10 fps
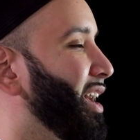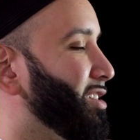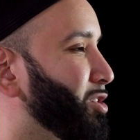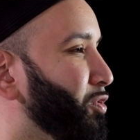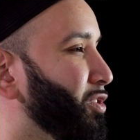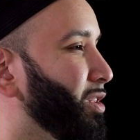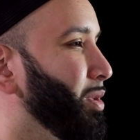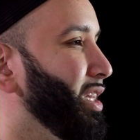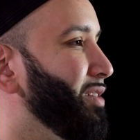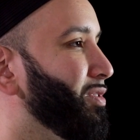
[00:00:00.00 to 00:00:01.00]
And so for the
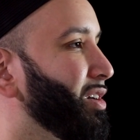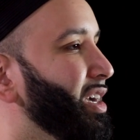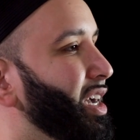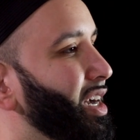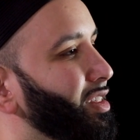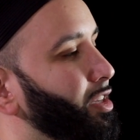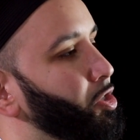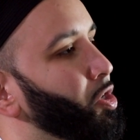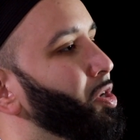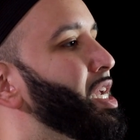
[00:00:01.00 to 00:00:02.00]
believer, the
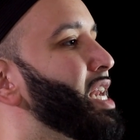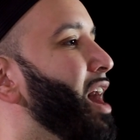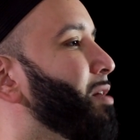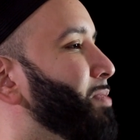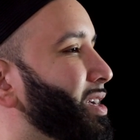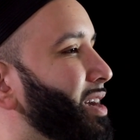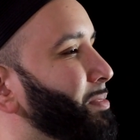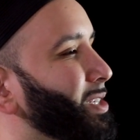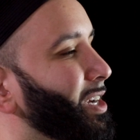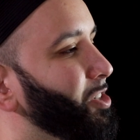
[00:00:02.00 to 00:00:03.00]
journey now
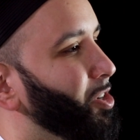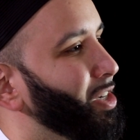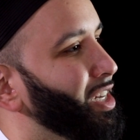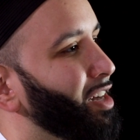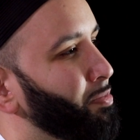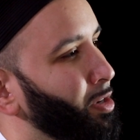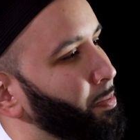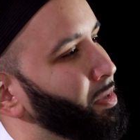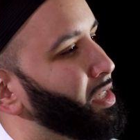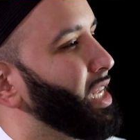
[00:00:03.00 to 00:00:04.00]
becomes a journey of
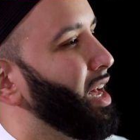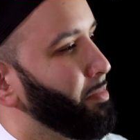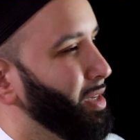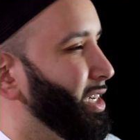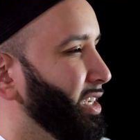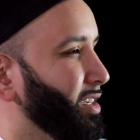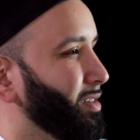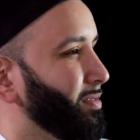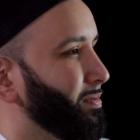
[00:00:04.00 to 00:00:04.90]
purpose and meaning.